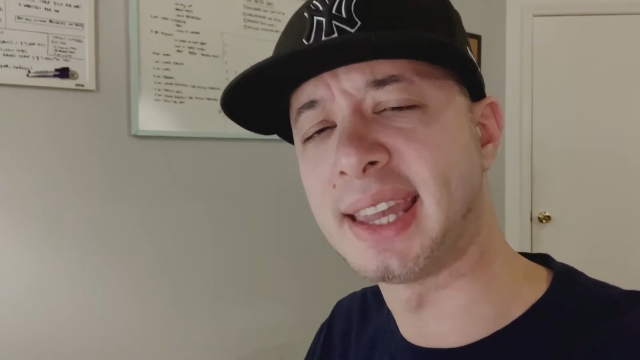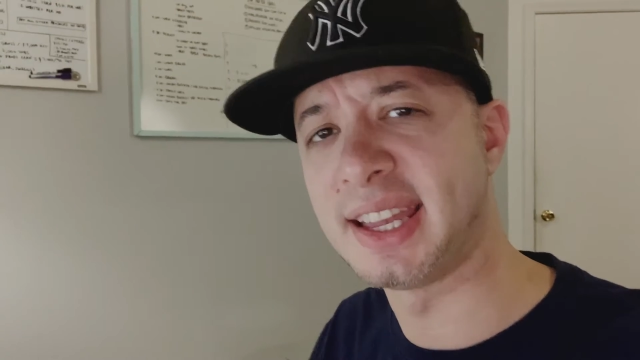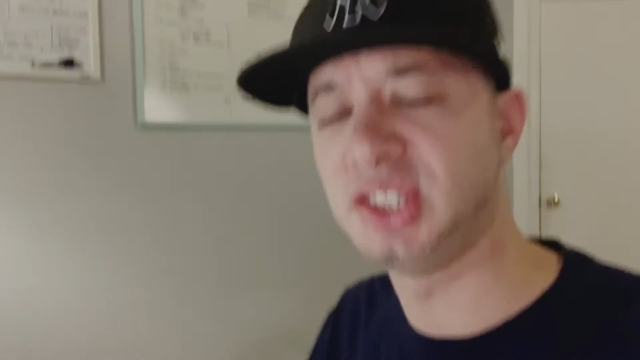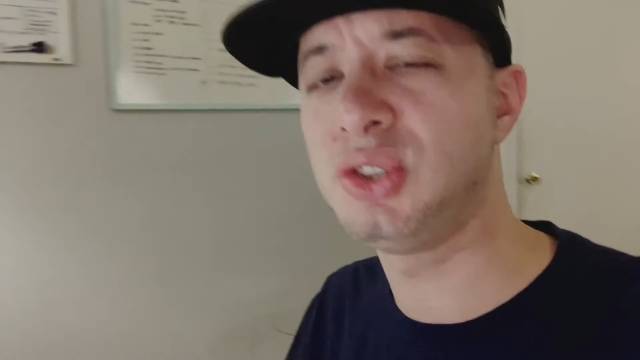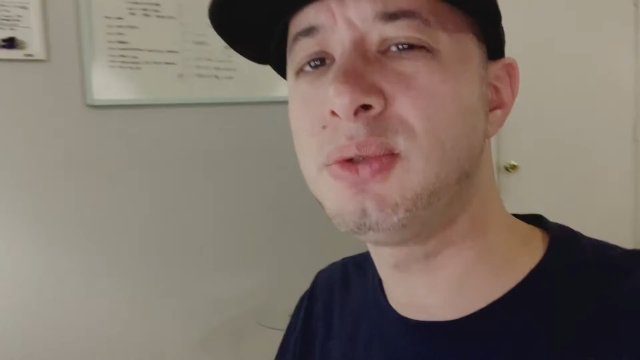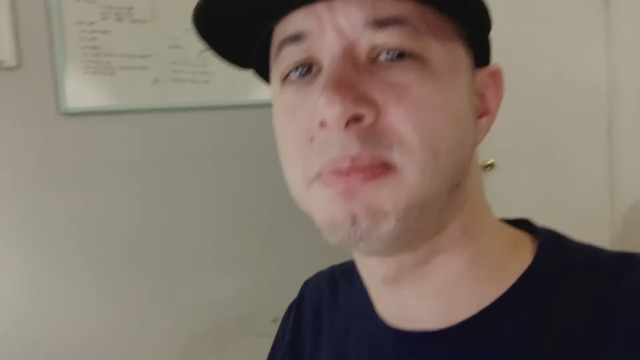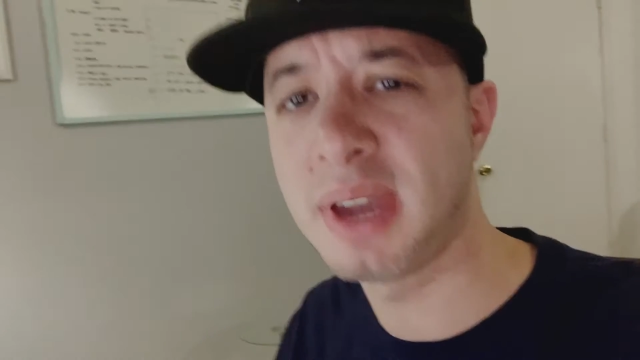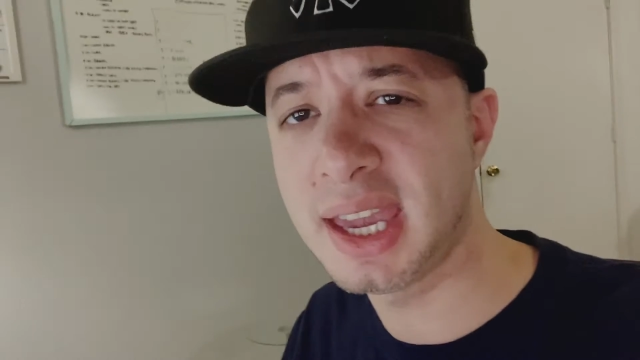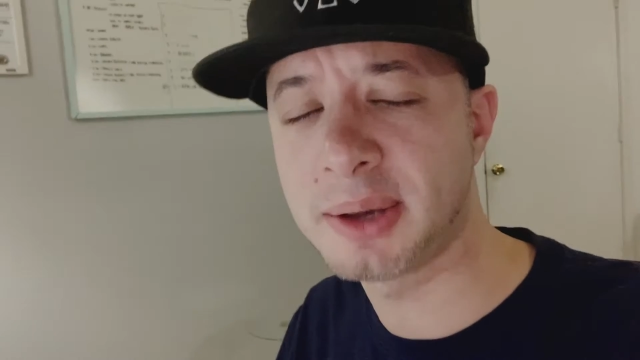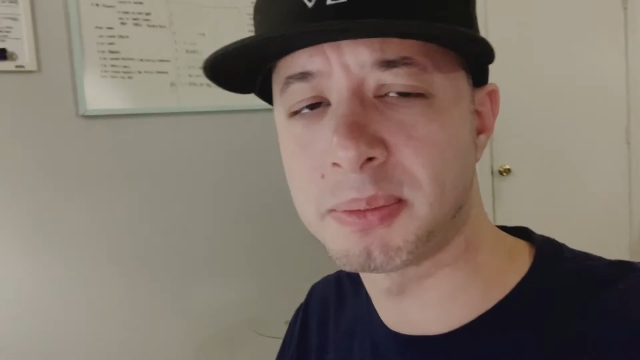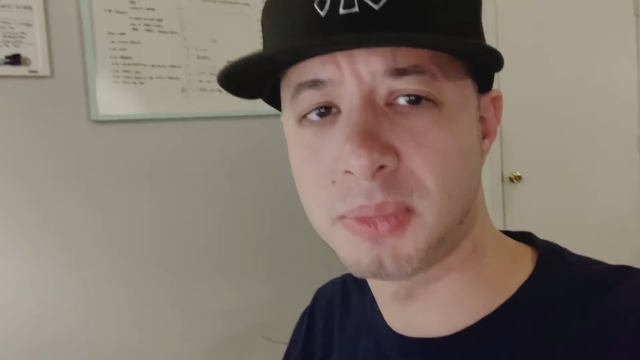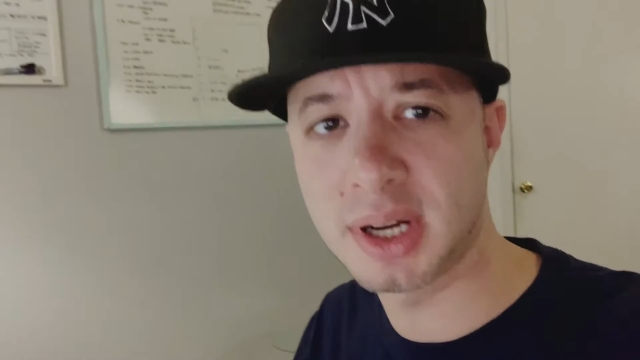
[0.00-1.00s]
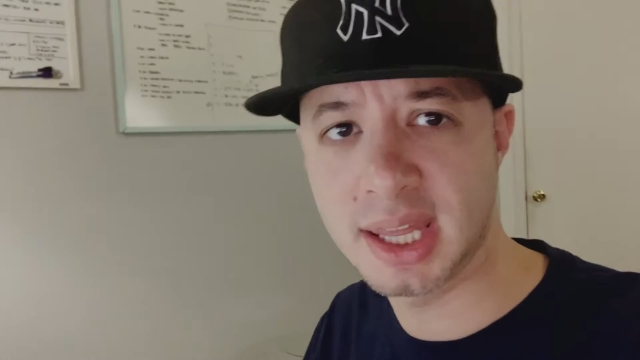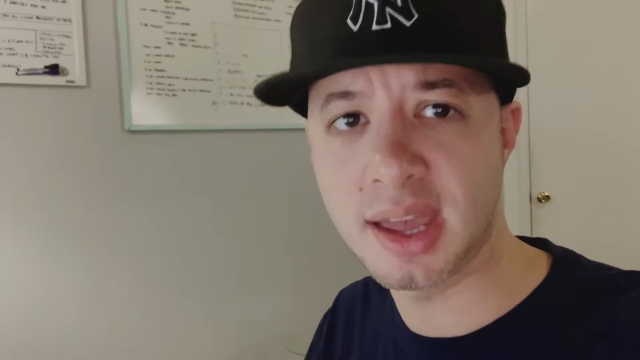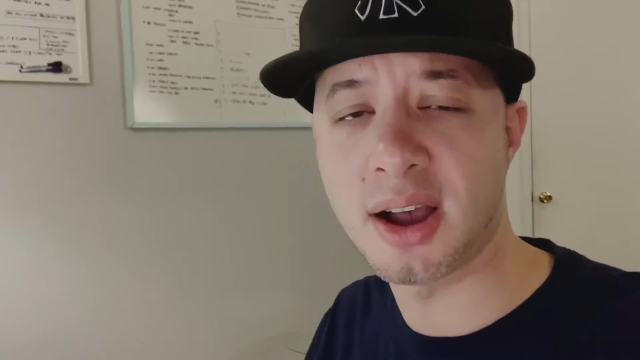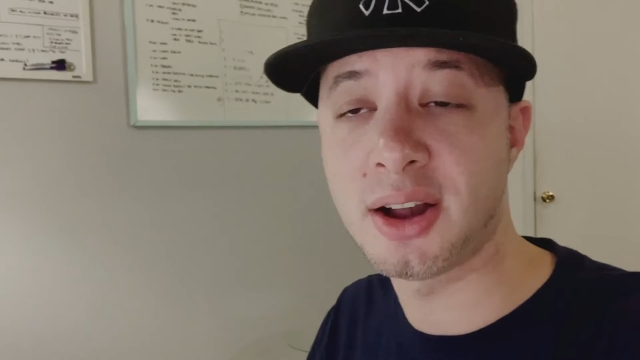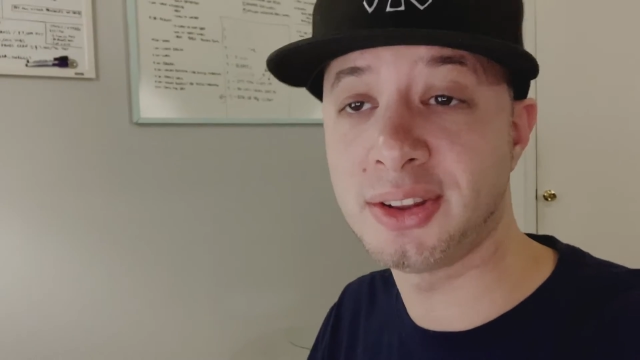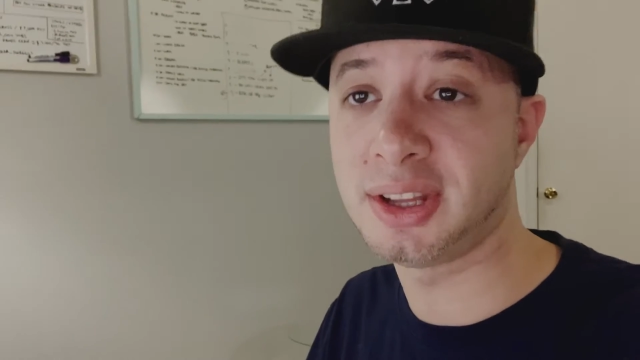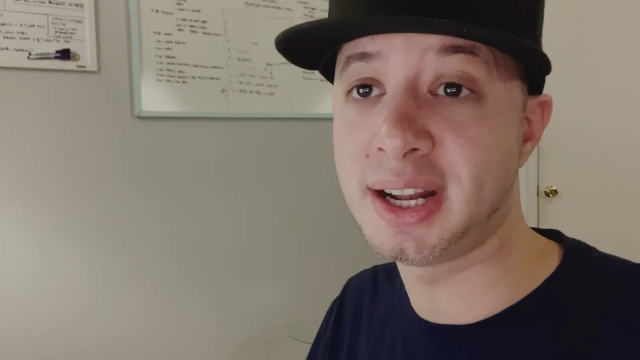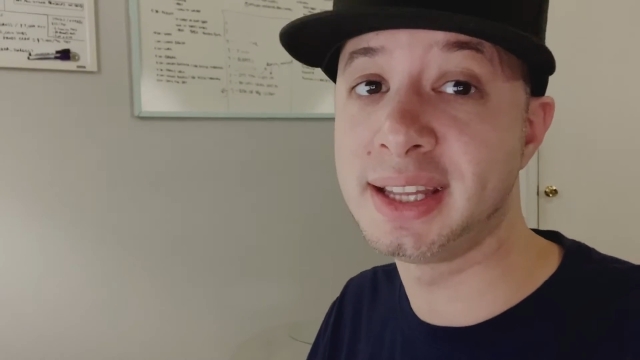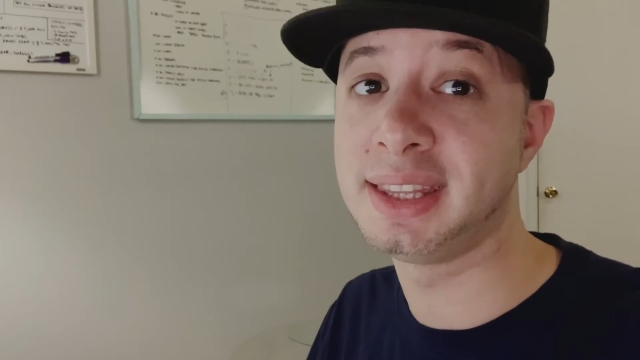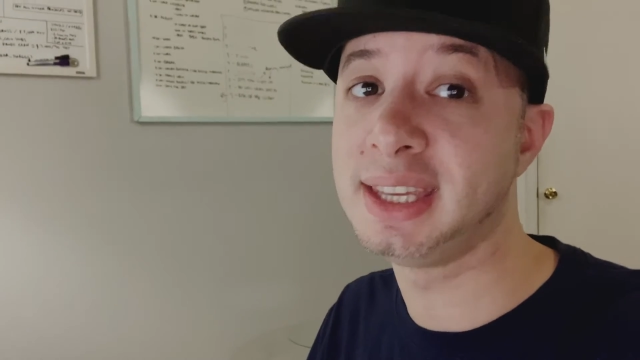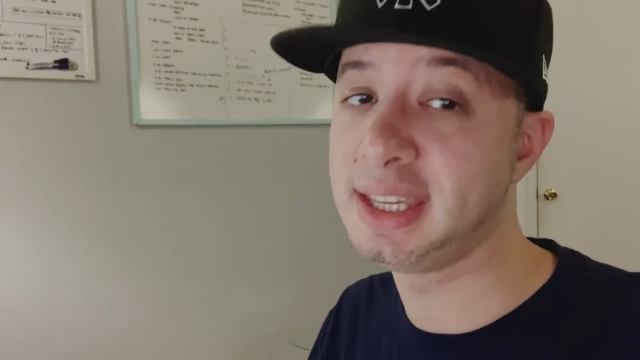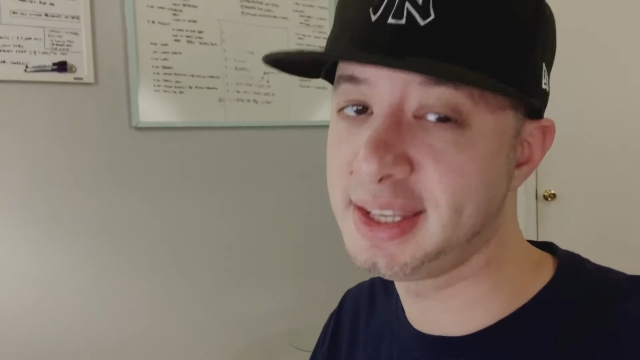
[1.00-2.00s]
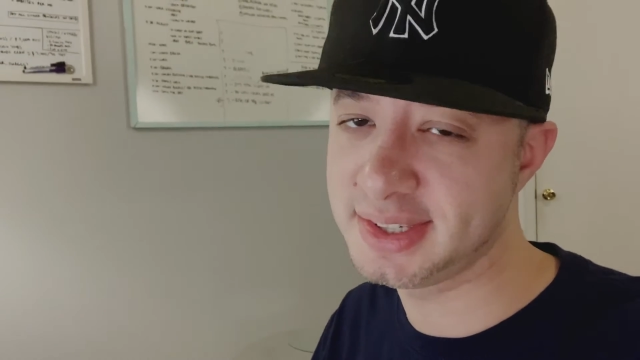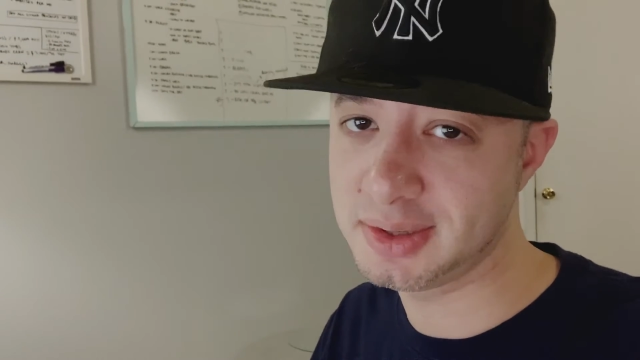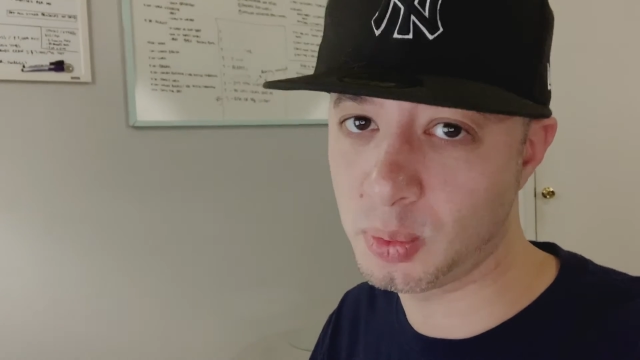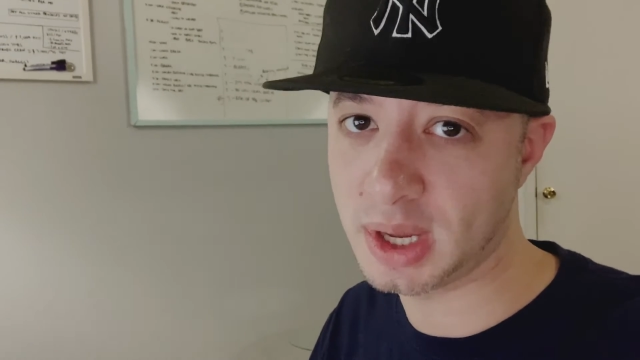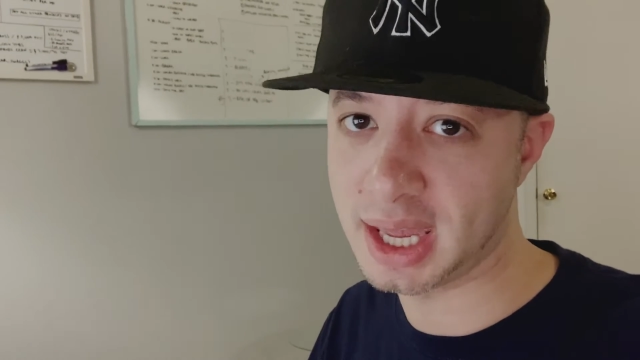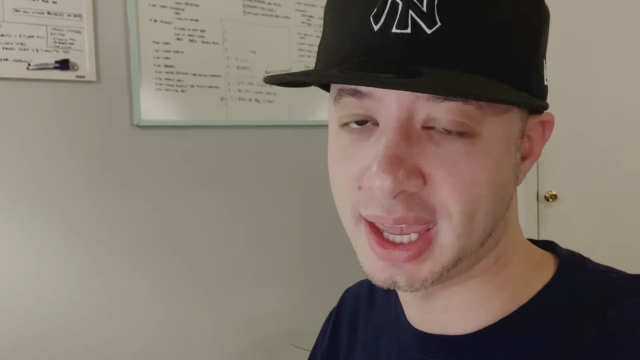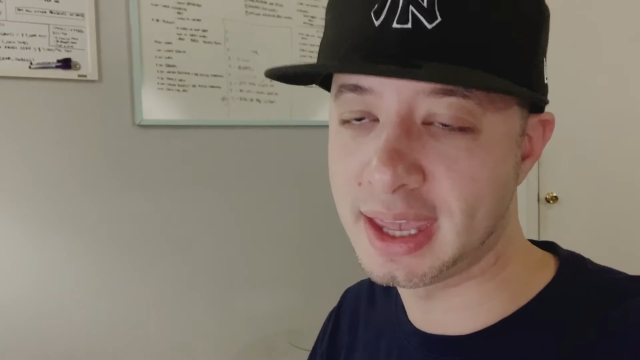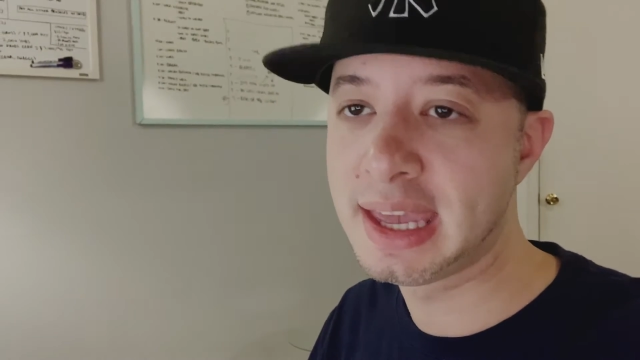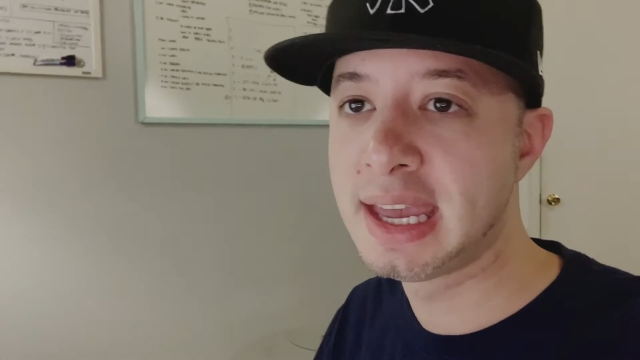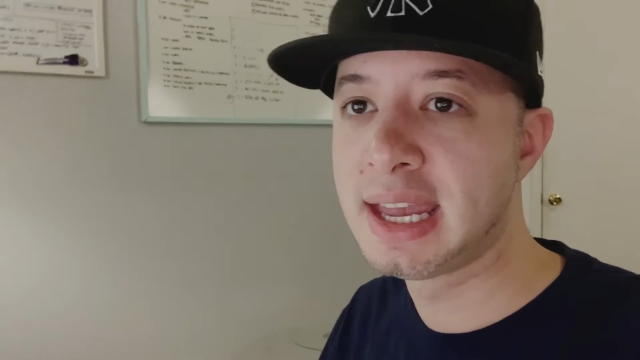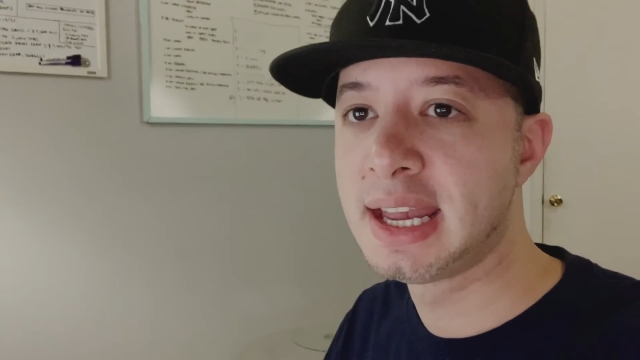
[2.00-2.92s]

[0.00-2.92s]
Can you make money online the easy way?